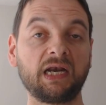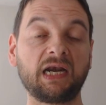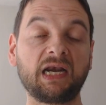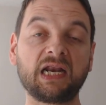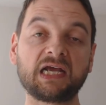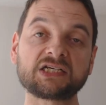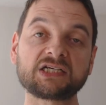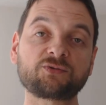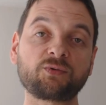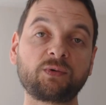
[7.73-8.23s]

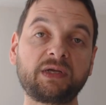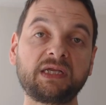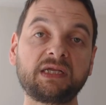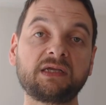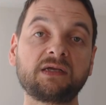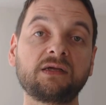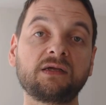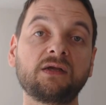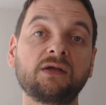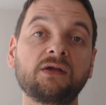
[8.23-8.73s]
Last
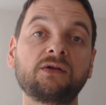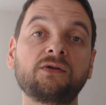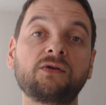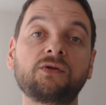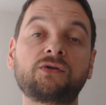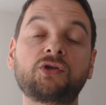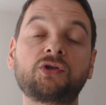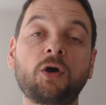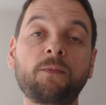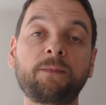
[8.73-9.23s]
week, the
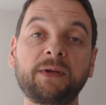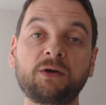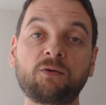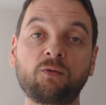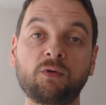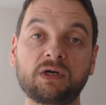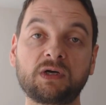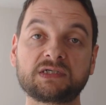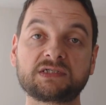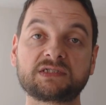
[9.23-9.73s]
topic
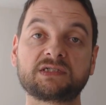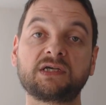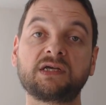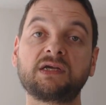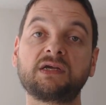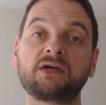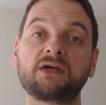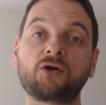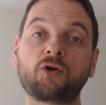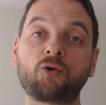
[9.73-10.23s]
was
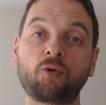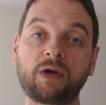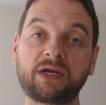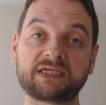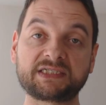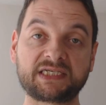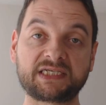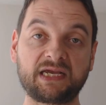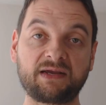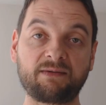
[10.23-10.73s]

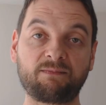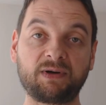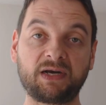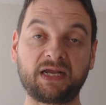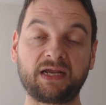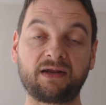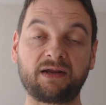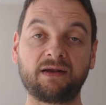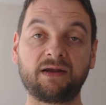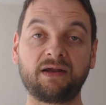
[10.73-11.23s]
Quake's
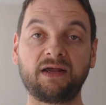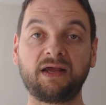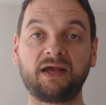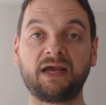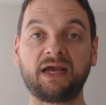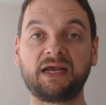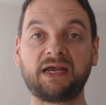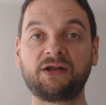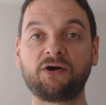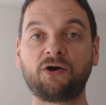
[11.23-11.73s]
gameplay
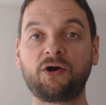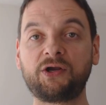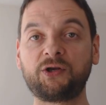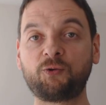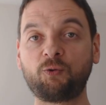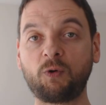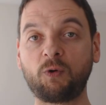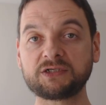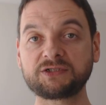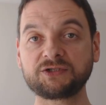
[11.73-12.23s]
and how
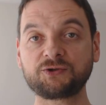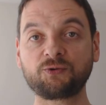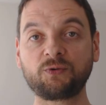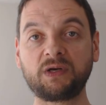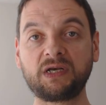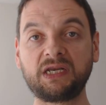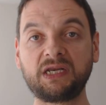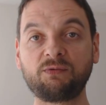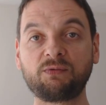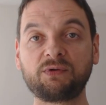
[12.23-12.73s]
it wasn't
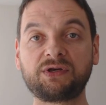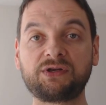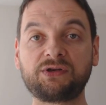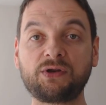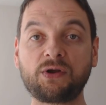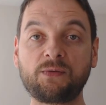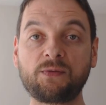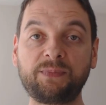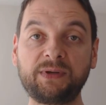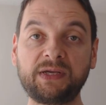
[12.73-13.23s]
really what
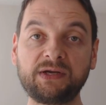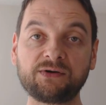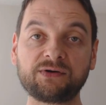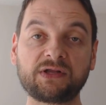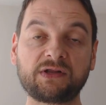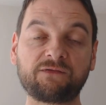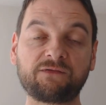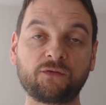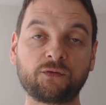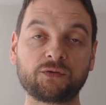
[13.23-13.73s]
it appeared
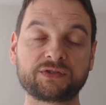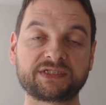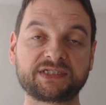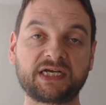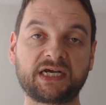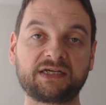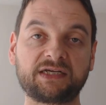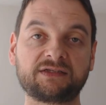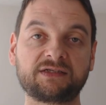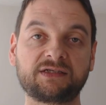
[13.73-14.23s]
at first
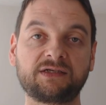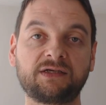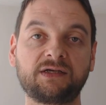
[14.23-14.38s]
sight.